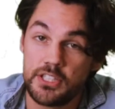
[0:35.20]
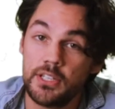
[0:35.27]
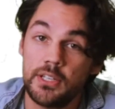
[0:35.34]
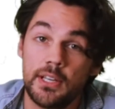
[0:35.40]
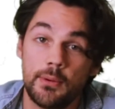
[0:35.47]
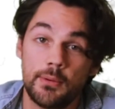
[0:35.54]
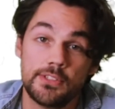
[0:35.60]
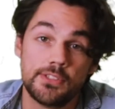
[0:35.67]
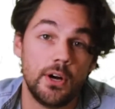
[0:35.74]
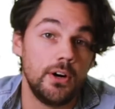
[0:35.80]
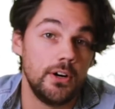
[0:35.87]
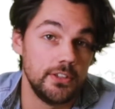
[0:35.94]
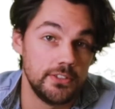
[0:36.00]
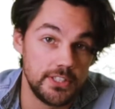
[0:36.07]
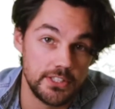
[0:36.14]
year it was
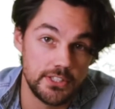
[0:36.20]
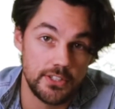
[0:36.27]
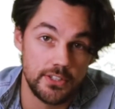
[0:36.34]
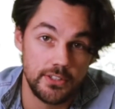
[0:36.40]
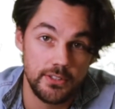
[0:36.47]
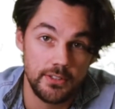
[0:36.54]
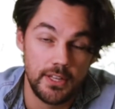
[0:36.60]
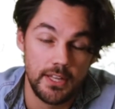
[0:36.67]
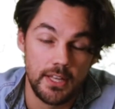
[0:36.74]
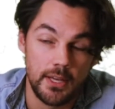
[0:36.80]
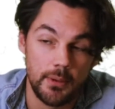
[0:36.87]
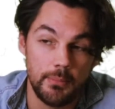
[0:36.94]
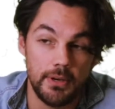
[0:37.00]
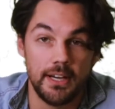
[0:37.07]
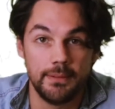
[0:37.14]
all digital,
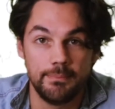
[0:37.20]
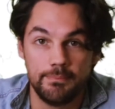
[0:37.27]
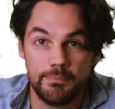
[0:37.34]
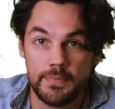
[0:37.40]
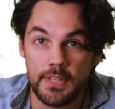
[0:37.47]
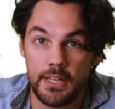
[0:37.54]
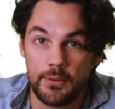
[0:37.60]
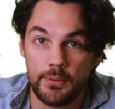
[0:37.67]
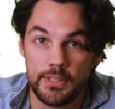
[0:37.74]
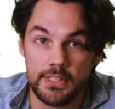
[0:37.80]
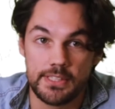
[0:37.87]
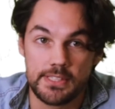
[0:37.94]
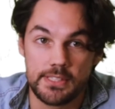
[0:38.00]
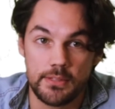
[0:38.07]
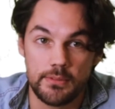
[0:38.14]
but it
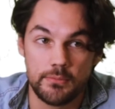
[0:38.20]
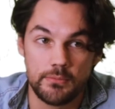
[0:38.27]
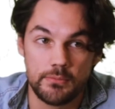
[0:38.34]
was